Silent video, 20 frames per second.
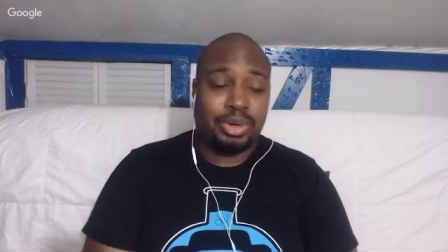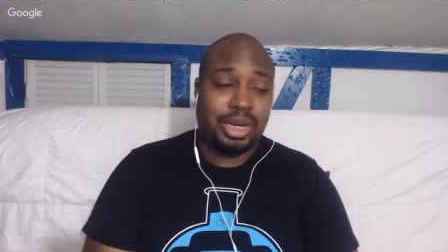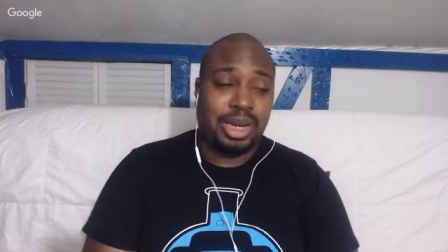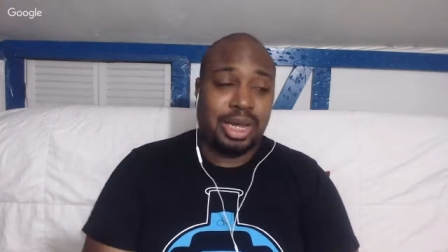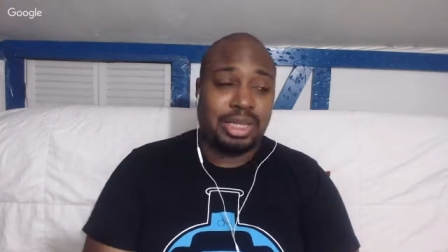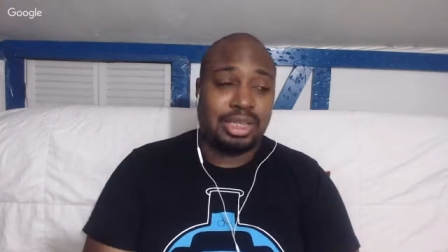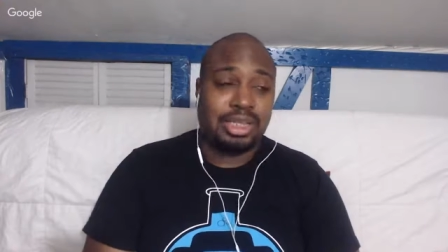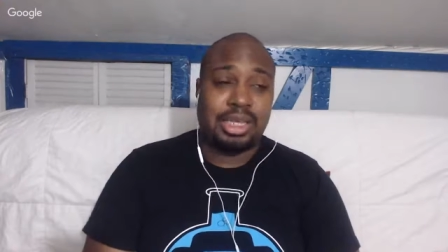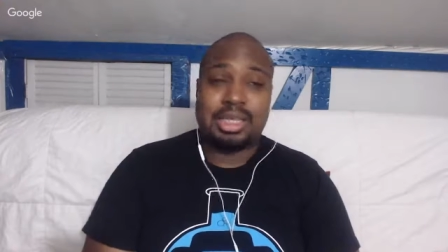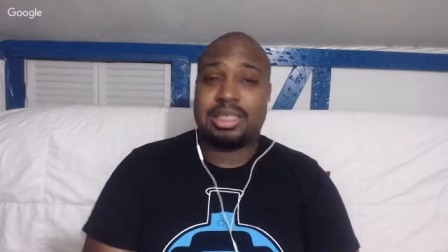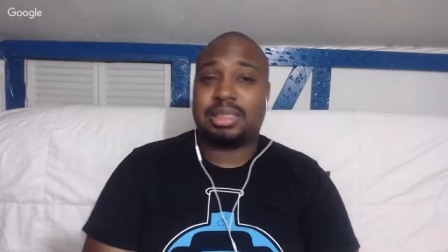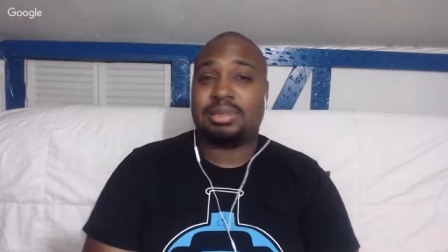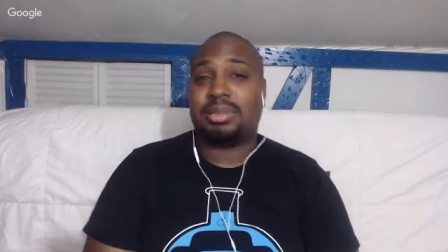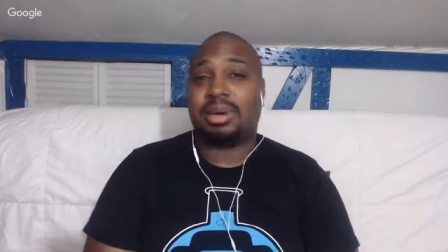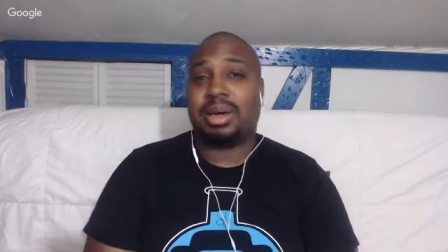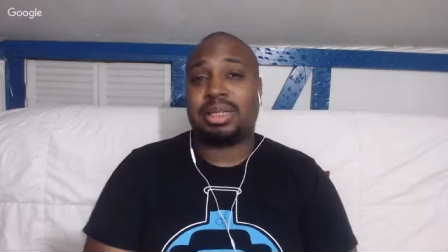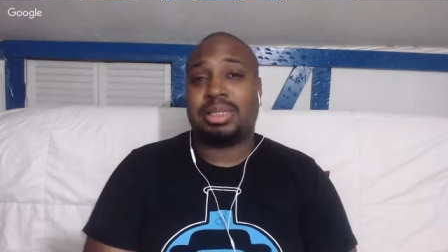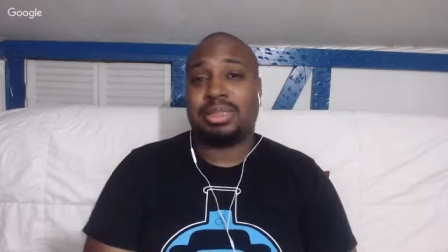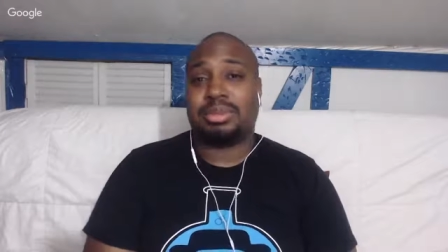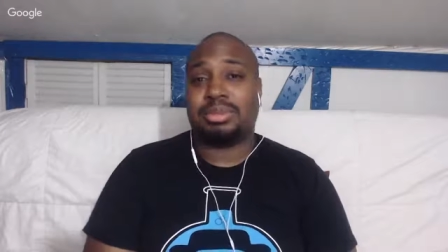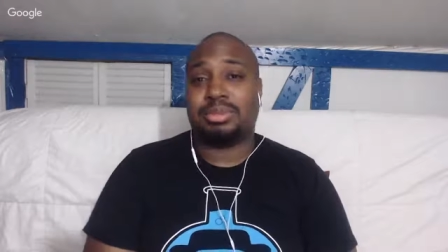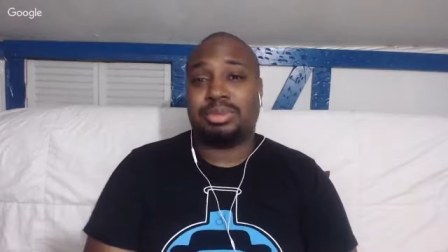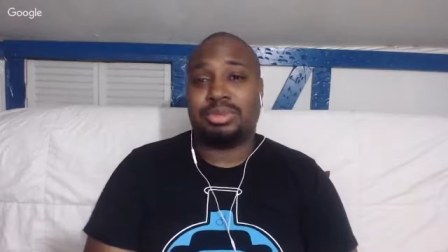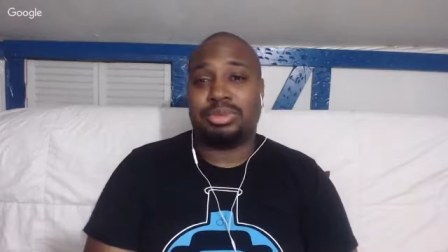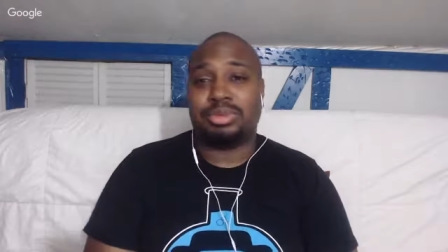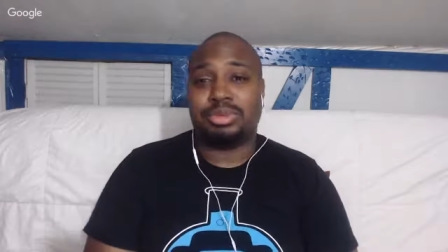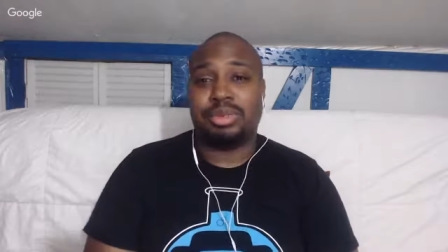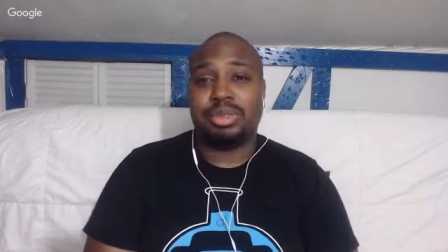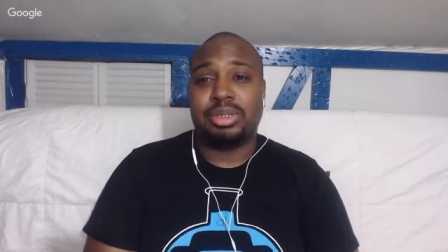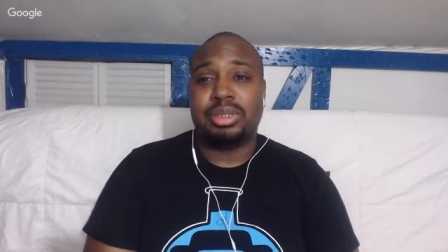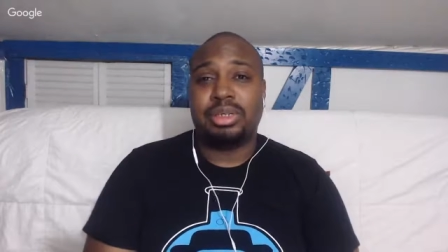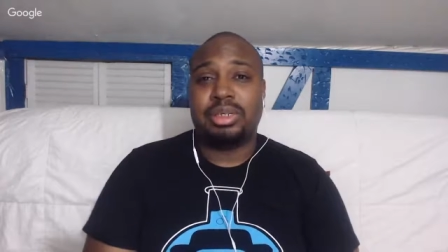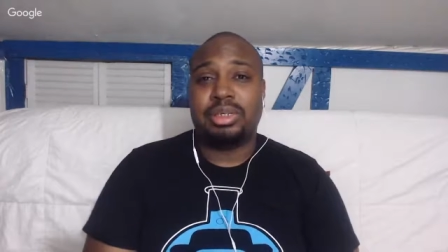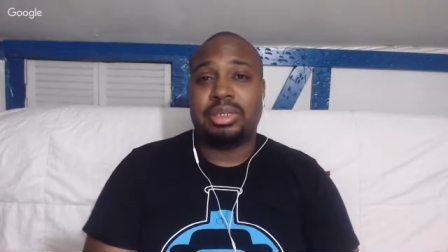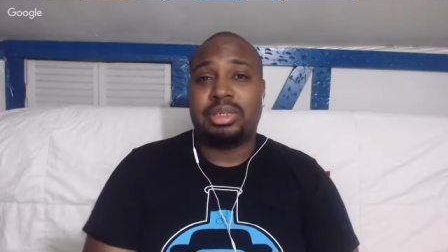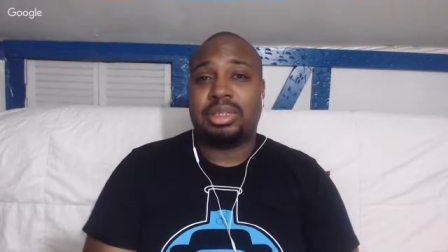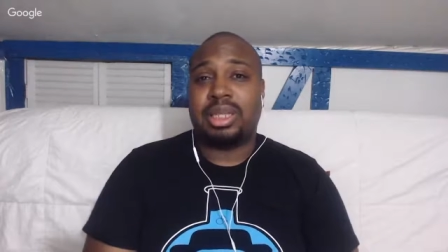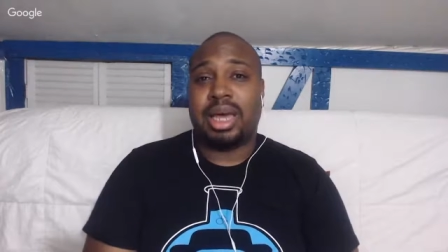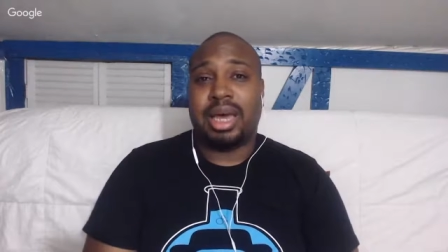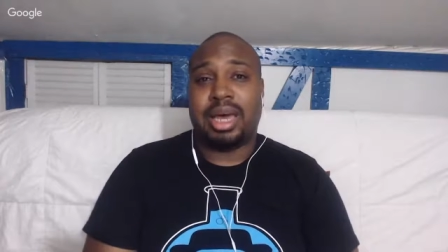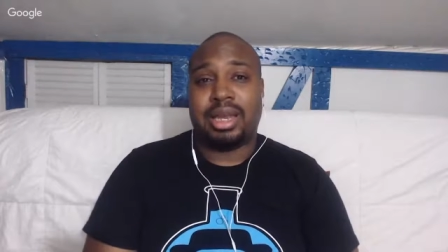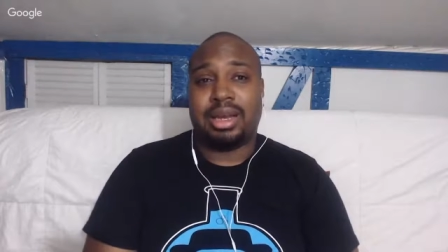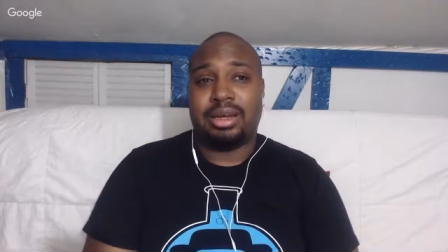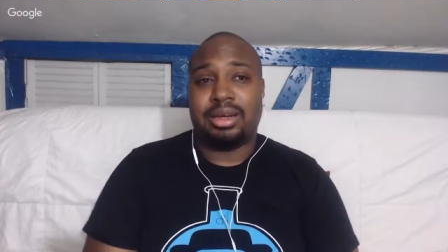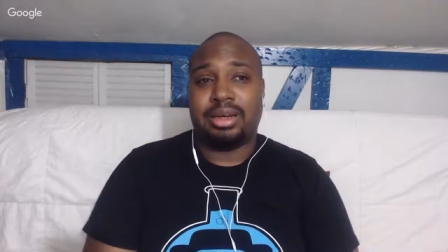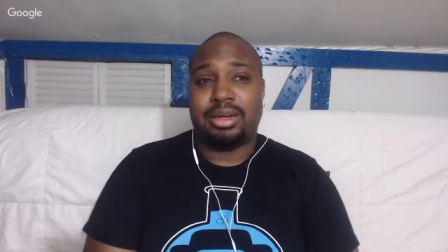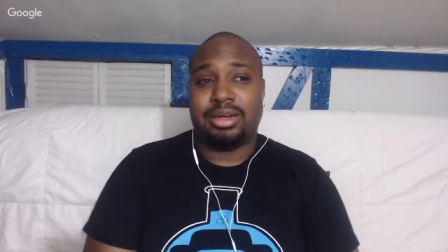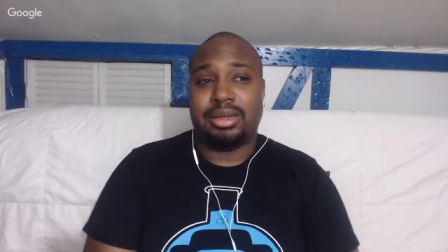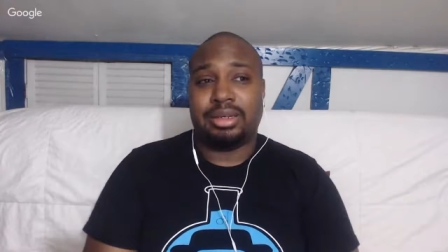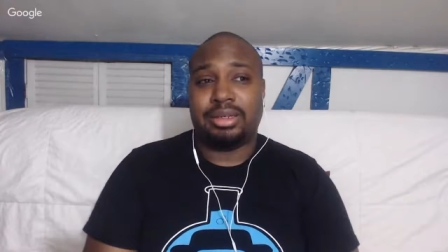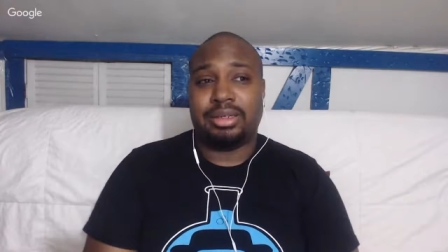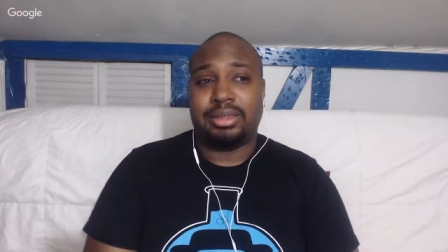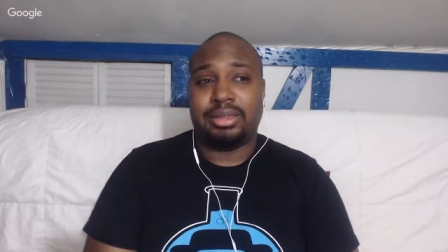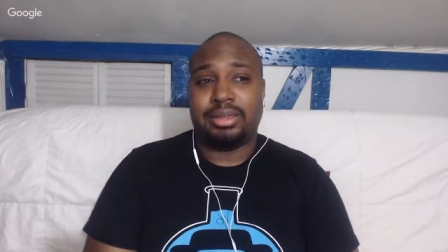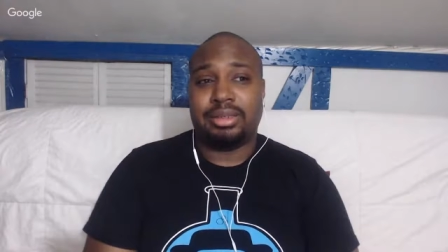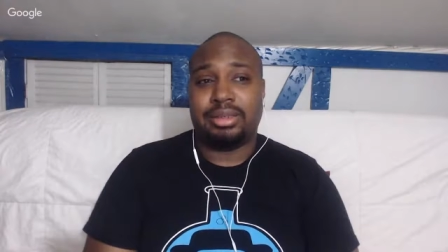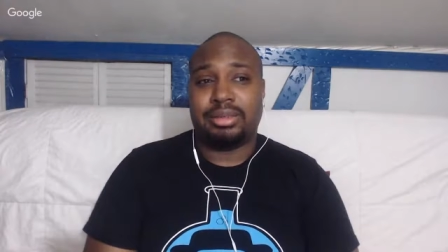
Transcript: but I think it's possible that uh,